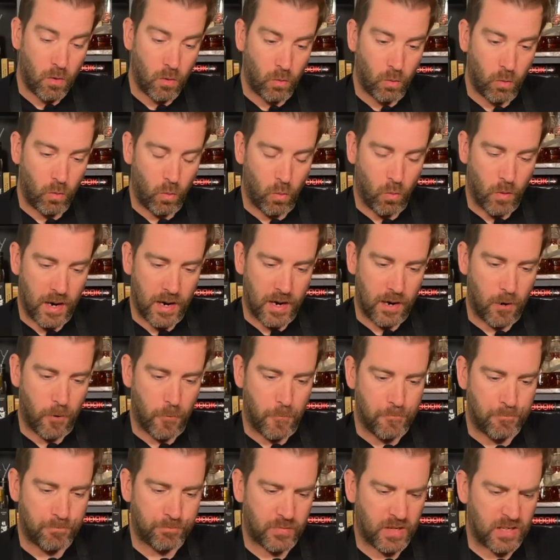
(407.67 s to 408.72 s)
Ooh, wow,
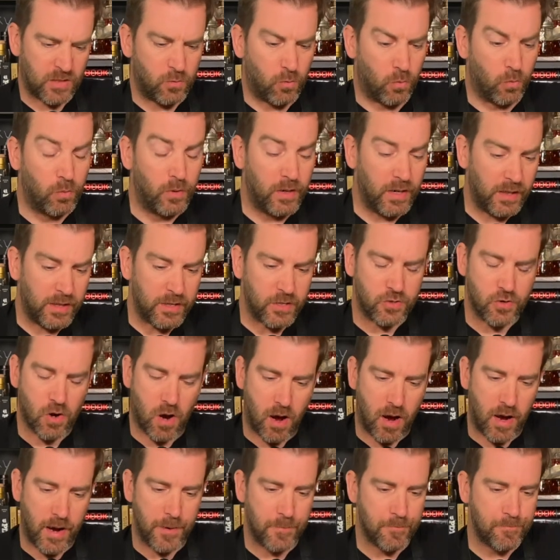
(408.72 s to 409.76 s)
that's really
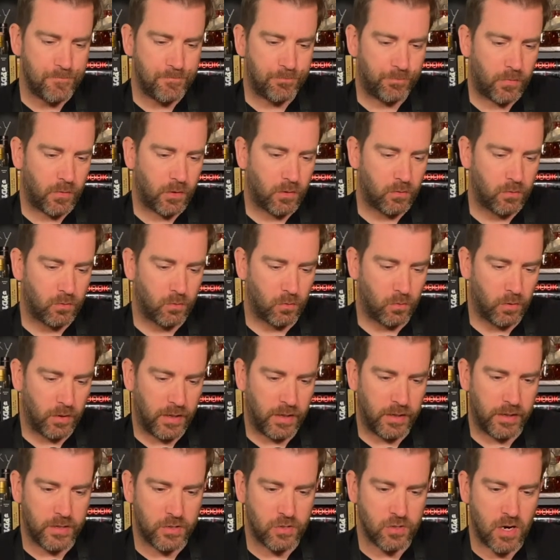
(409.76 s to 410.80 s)
dry,
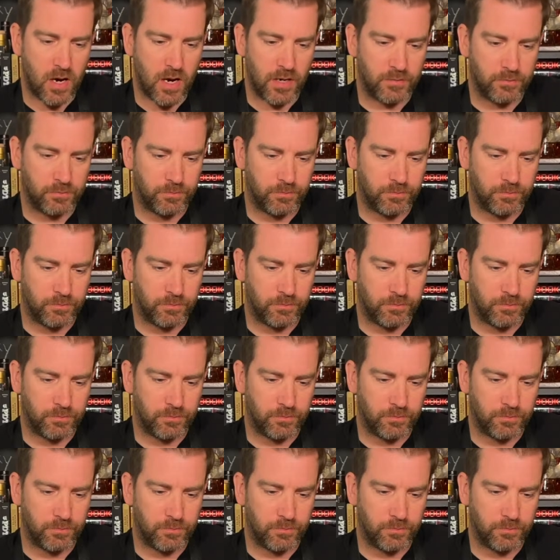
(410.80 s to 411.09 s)
really dry.